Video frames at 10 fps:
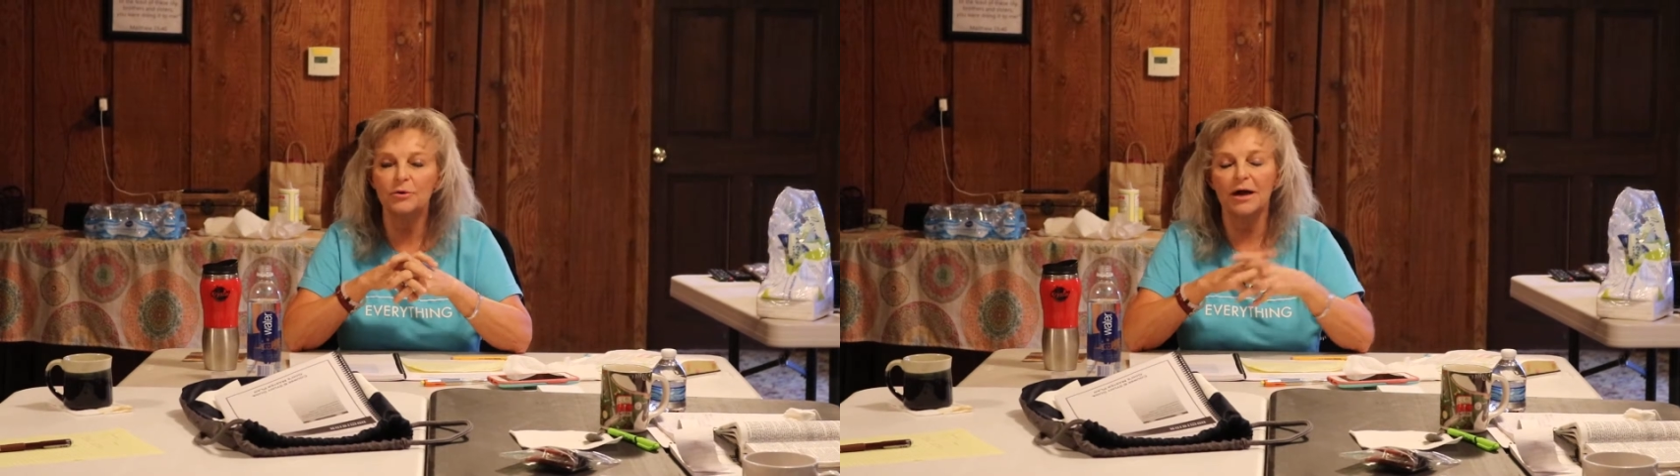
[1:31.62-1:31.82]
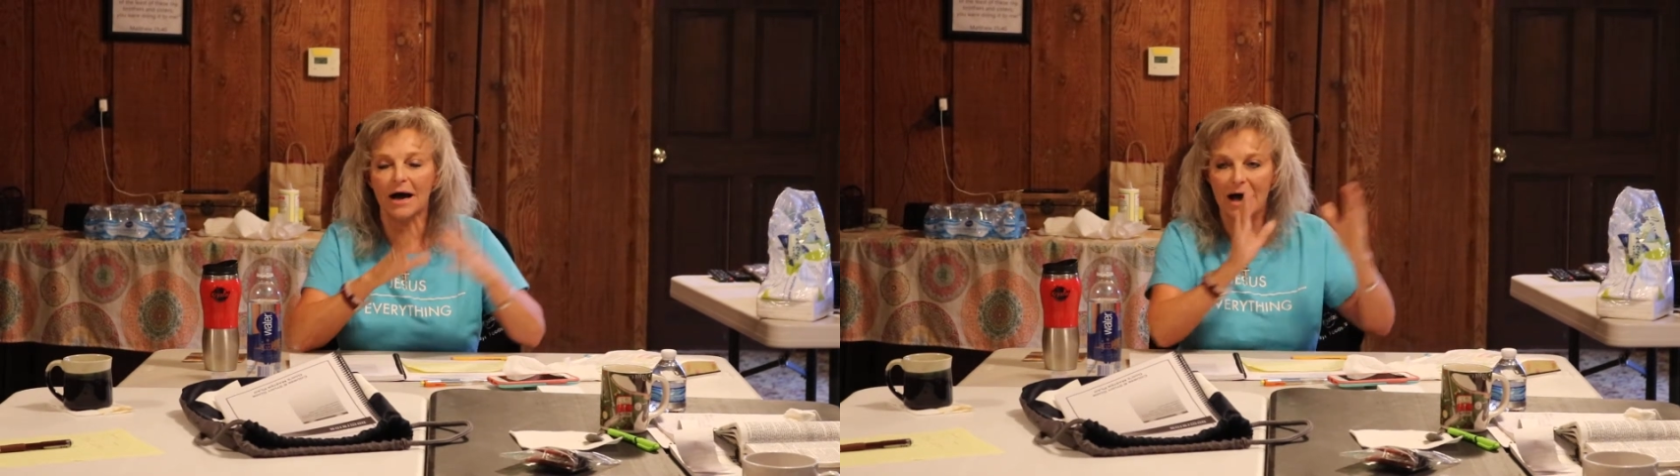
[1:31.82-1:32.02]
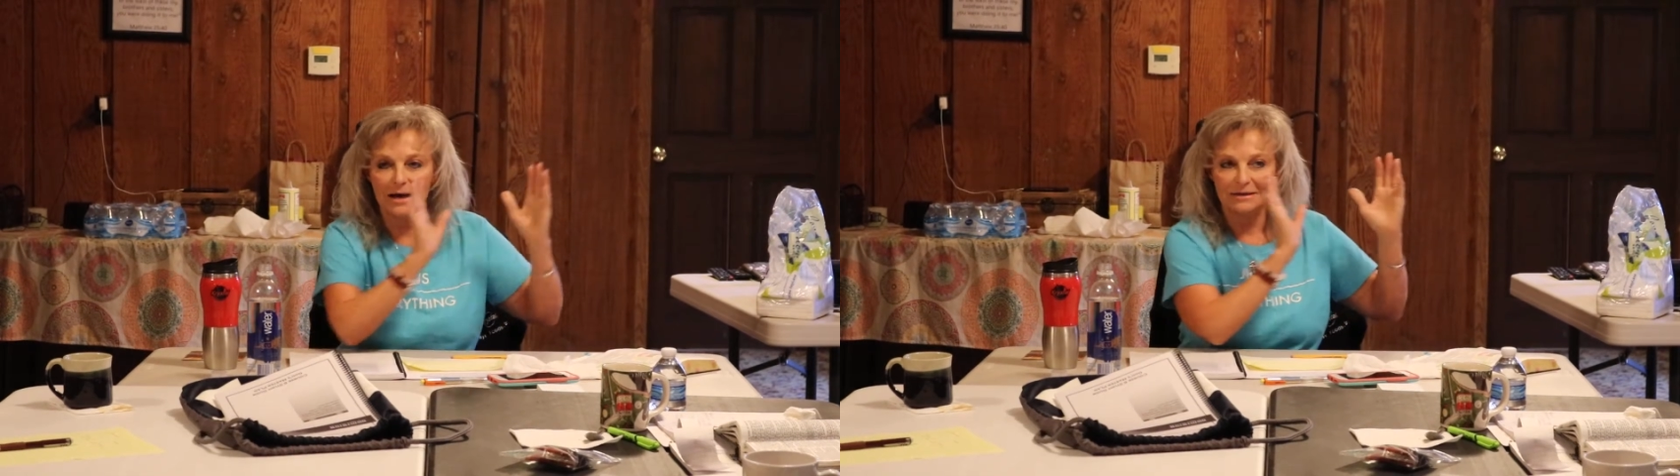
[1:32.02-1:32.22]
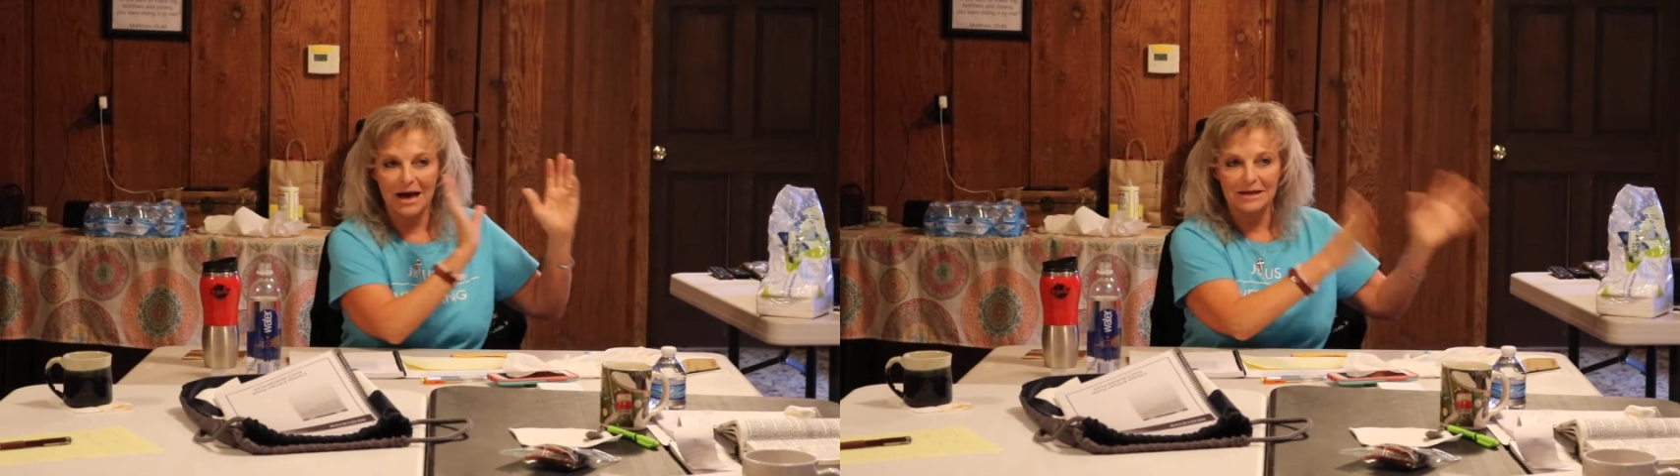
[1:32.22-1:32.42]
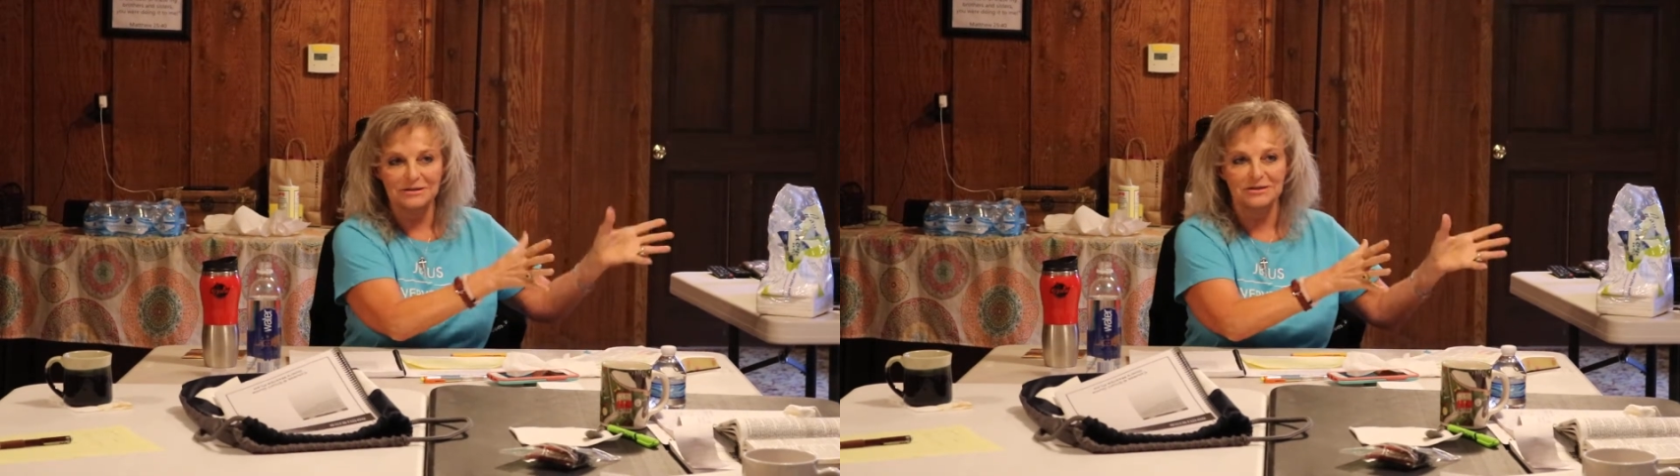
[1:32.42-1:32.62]
Oh, yeah. I had
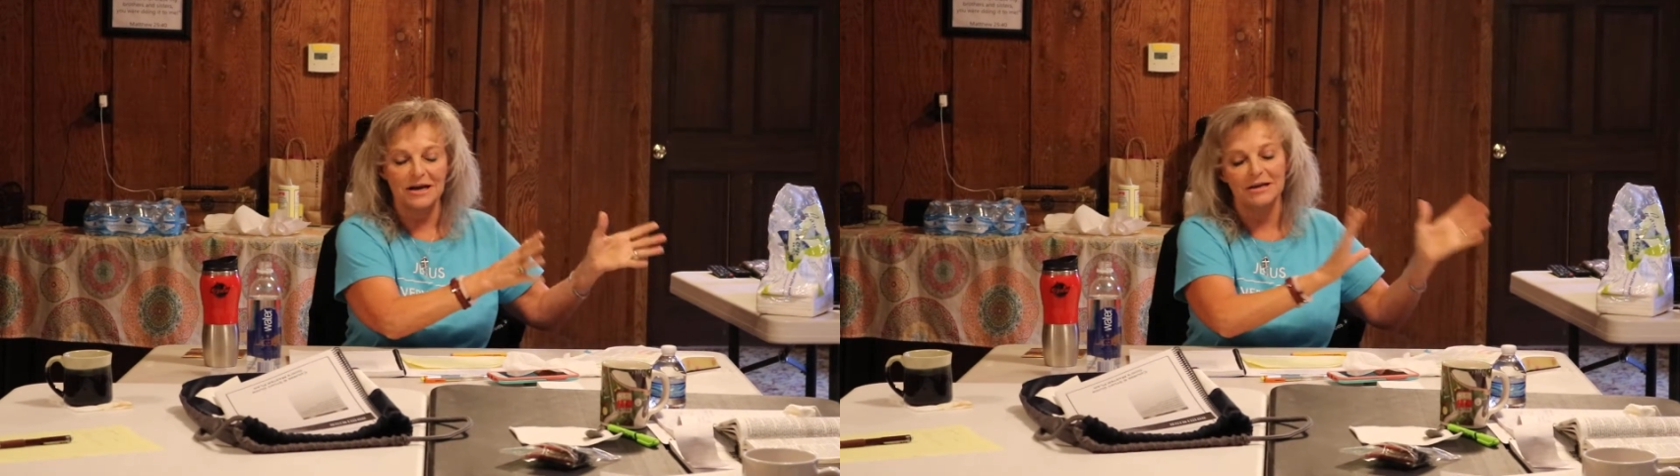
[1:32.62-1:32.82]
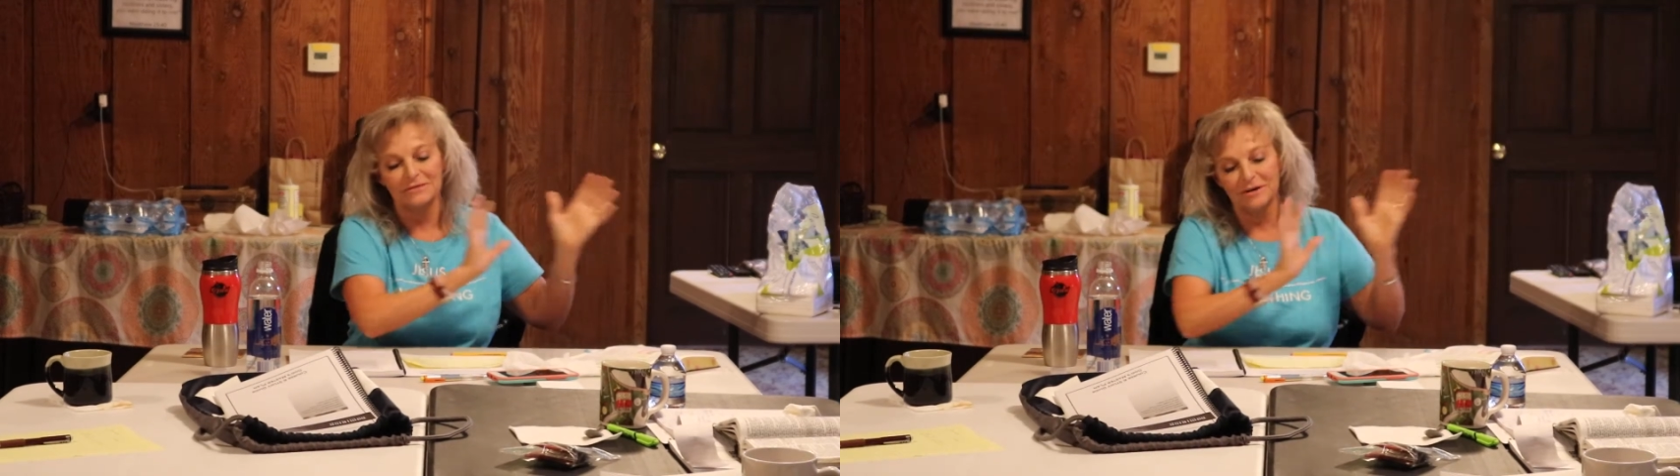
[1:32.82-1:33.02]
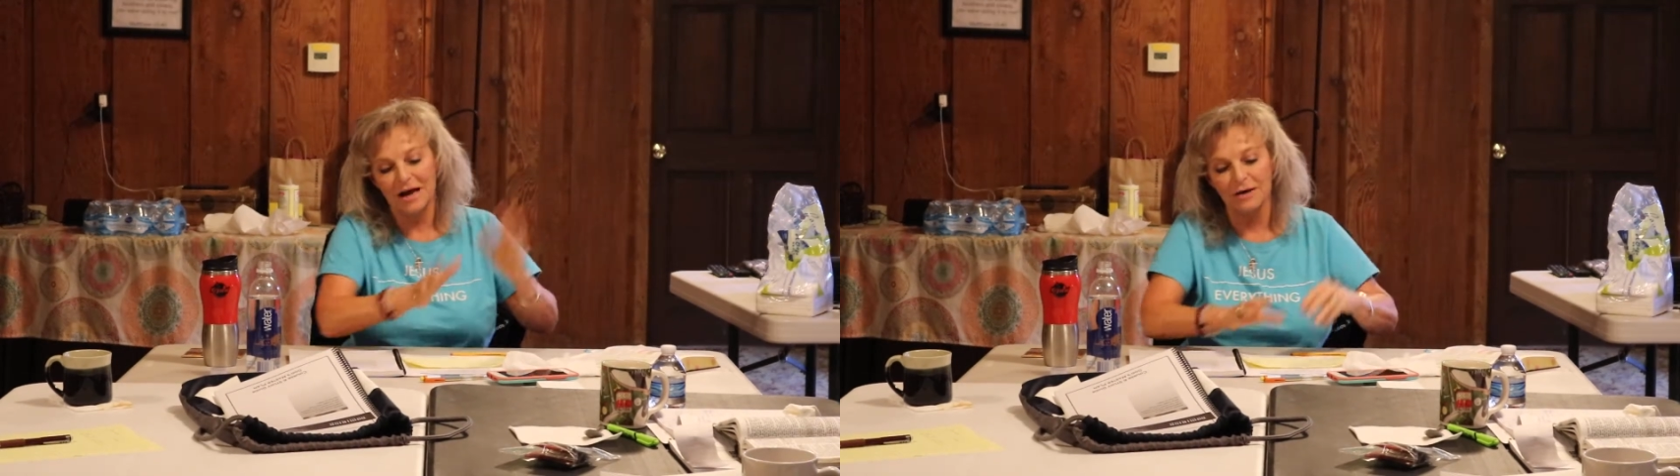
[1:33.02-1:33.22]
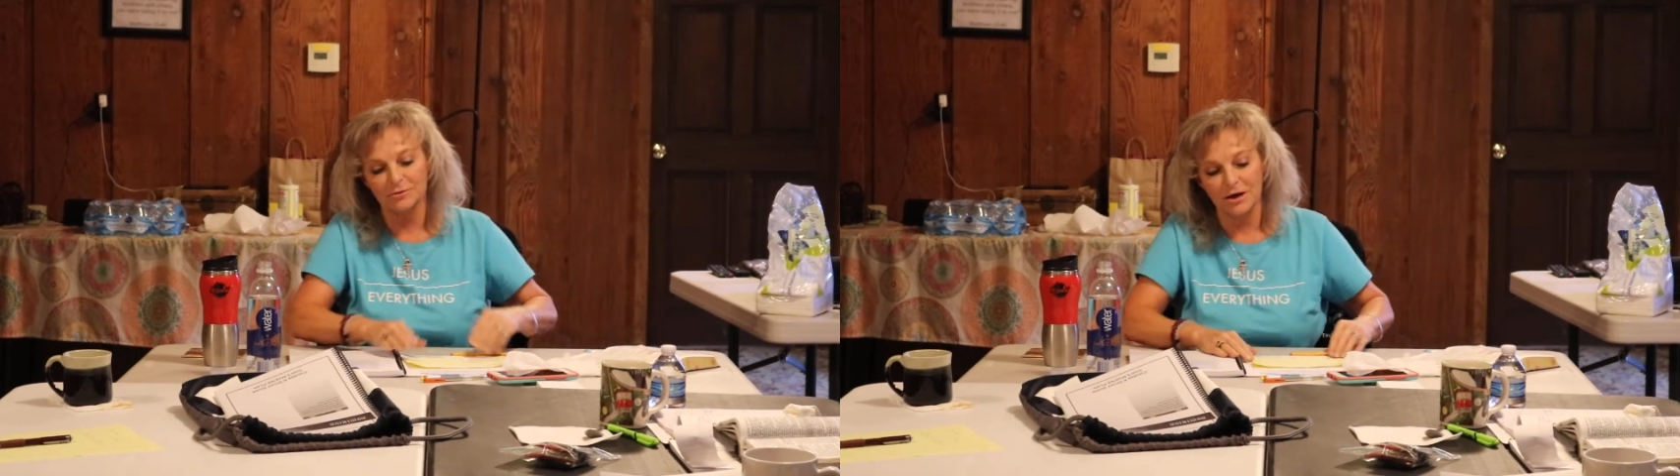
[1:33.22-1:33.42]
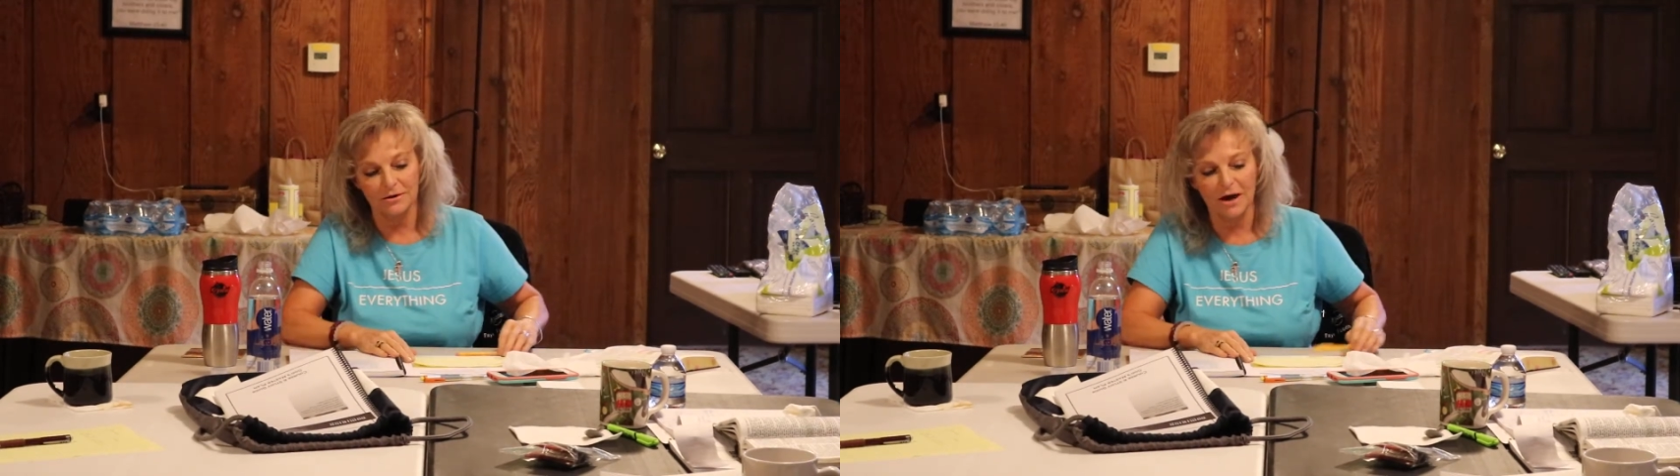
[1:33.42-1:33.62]
gotten saved and I
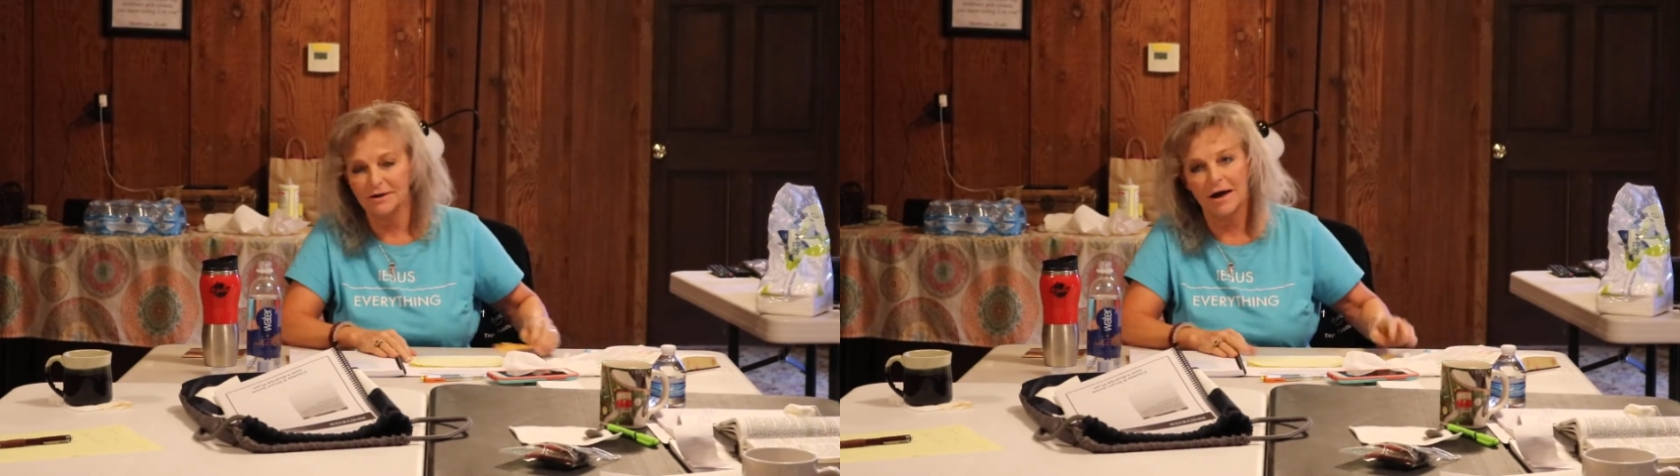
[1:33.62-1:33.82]
was going.